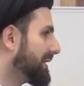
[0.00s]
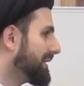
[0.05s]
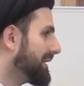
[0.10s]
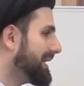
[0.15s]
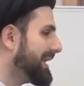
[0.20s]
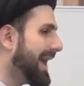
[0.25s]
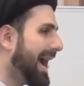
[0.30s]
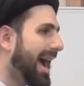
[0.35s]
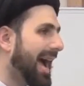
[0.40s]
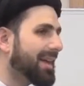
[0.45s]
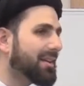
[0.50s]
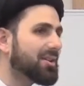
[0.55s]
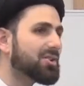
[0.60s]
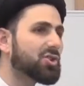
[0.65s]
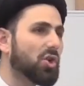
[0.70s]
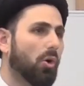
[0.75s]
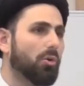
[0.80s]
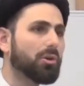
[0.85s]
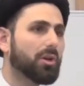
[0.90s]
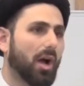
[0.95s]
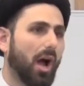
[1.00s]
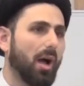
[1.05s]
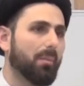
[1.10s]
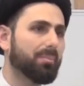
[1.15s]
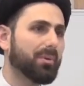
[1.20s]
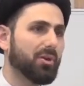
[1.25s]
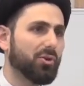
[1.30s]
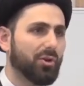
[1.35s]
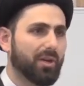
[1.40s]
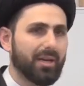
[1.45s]
He had his own
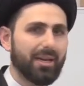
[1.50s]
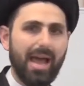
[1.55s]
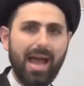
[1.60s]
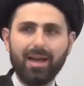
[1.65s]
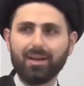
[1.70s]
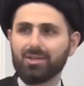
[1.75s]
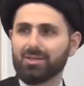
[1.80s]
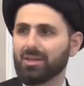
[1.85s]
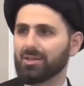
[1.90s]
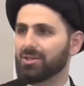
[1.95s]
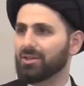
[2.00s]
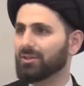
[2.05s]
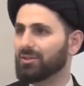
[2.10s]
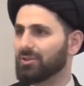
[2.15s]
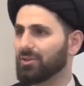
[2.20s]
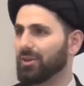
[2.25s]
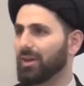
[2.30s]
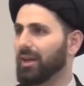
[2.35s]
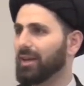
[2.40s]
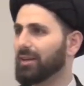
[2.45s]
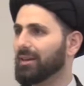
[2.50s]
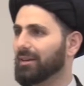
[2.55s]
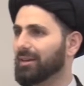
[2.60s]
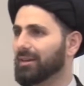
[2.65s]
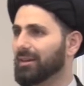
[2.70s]
copy. You can access it today.